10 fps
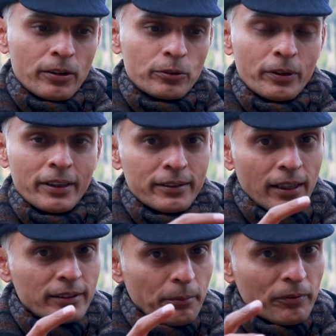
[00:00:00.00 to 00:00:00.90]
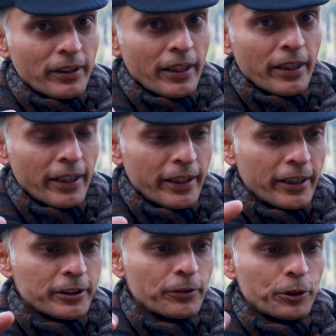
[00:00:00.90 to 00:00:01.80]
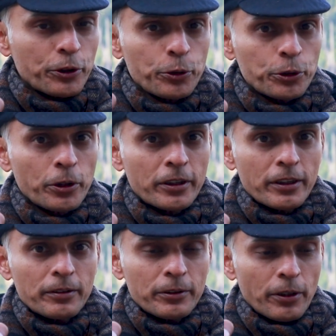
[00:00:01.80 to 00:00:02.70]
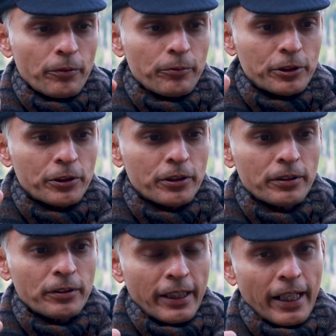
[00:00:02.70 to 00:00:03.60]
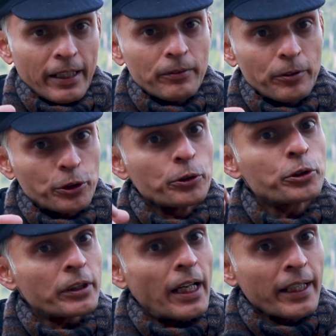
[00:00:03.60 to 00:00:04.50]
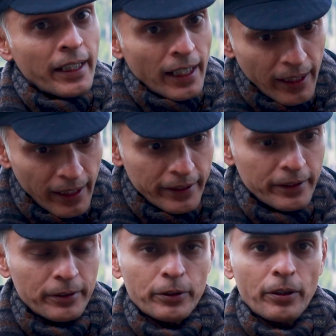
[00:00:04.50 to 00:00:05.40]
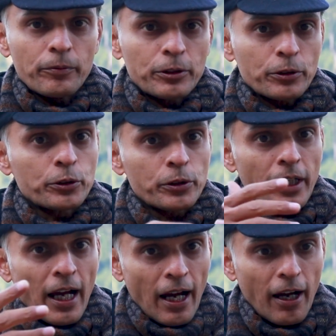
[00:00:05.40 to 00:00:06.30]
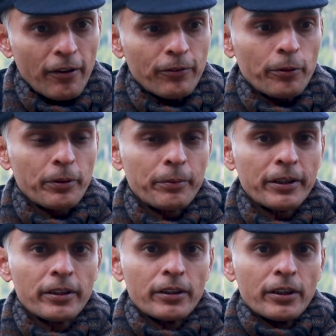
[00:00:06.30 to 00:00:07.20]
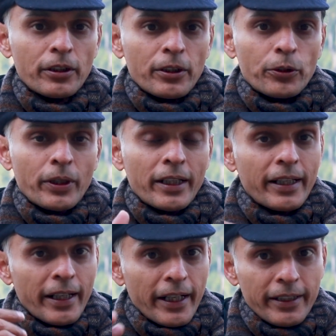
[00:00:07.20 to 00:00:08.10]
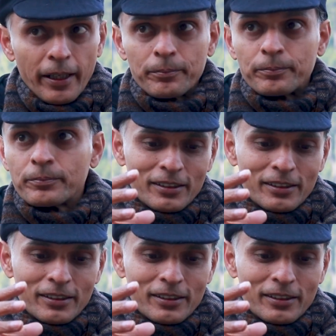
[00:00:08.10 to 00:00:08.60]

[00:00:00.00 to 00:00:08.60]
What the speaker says: So these are some of the ingredients which you should, which you should inculcate, which you should have, or maybe you can create them.